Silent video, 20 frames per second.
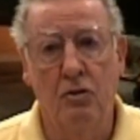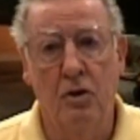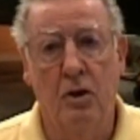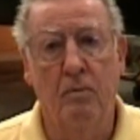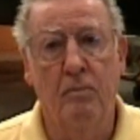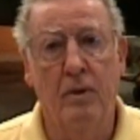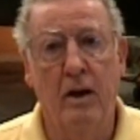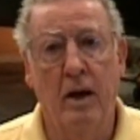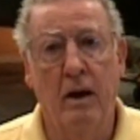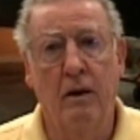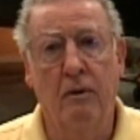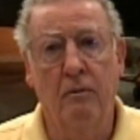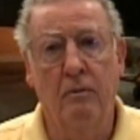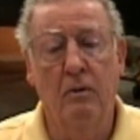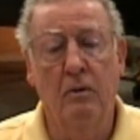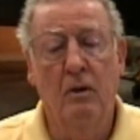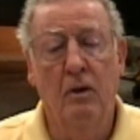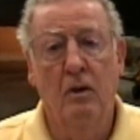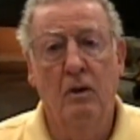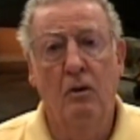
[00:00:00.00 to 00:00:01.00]
jumped
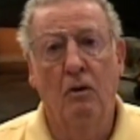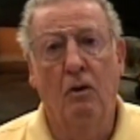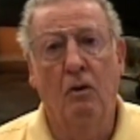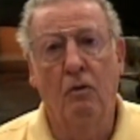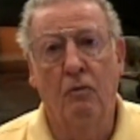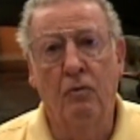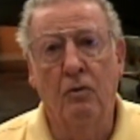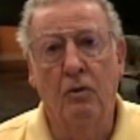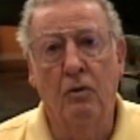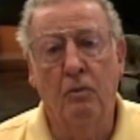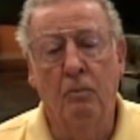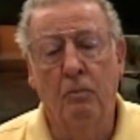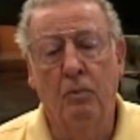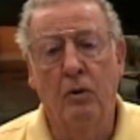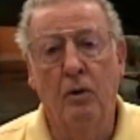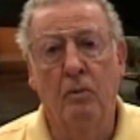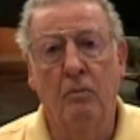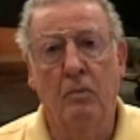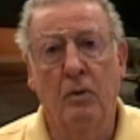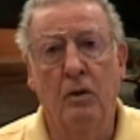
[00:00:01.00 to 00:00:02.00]
out over
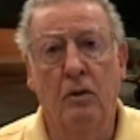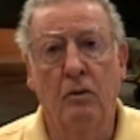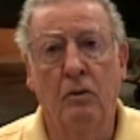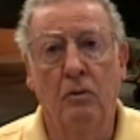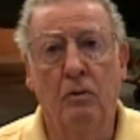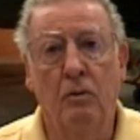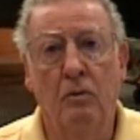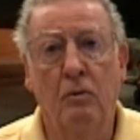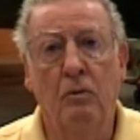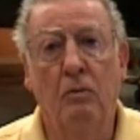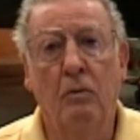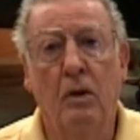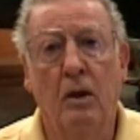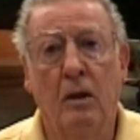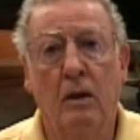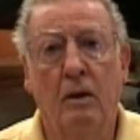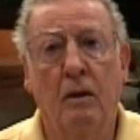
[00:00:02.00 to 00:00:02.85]
Point Mugu